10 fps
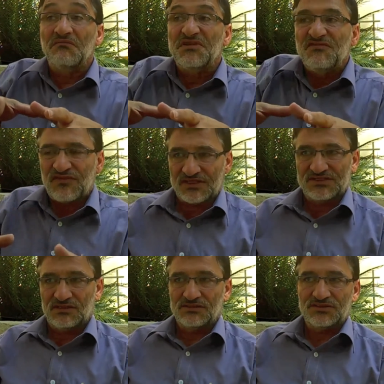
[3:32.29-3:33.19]
defect
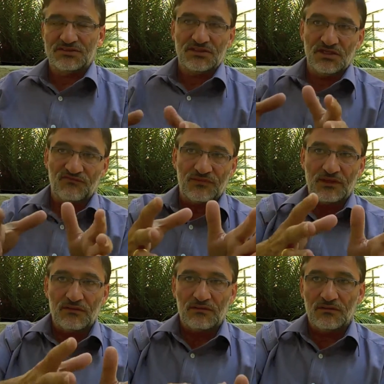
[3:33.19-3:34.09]
cells if
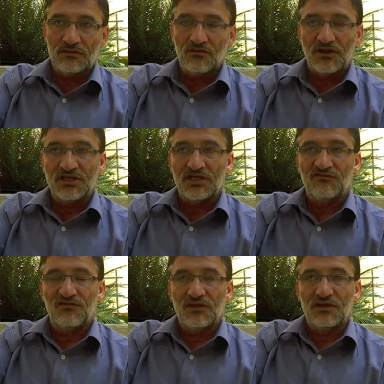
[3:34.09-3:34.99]
they are chronic
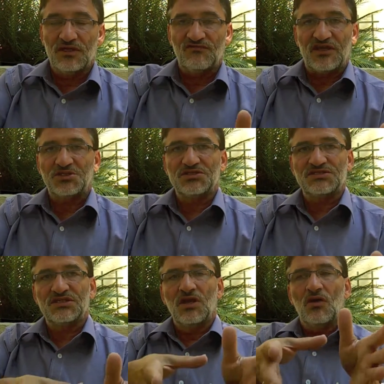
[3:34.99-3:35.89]
infectious,